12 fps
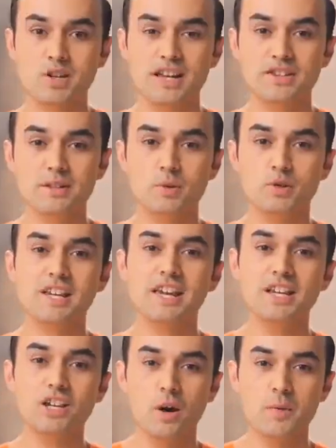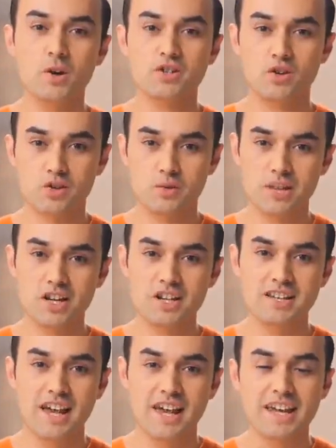that puts e-commerce entrepreneurs
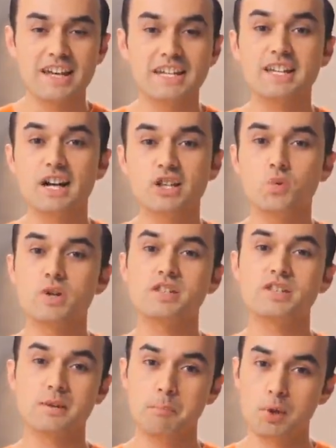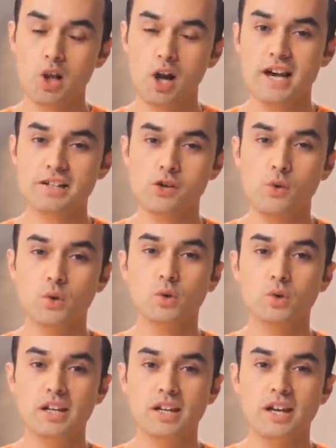in touch with suppliers who are
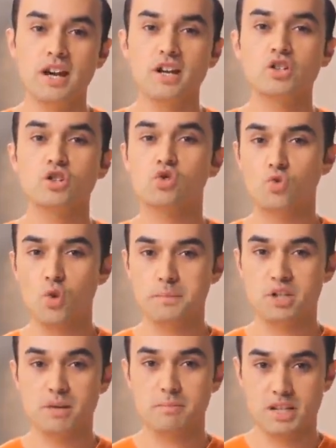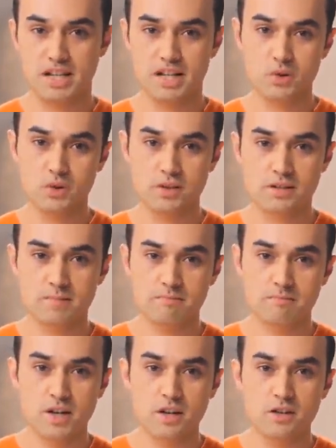looking to dropship their goods.
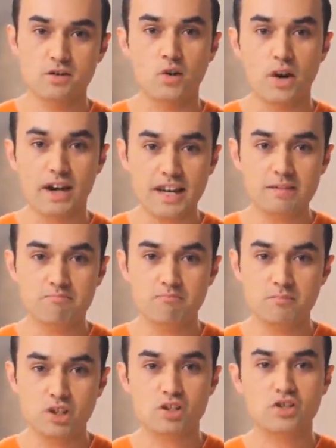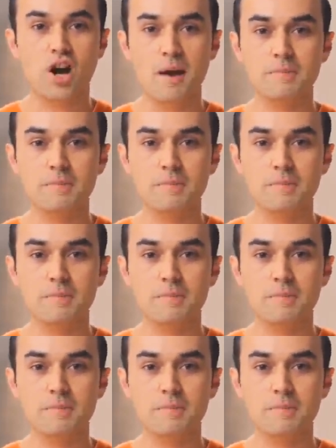So again, you just type in the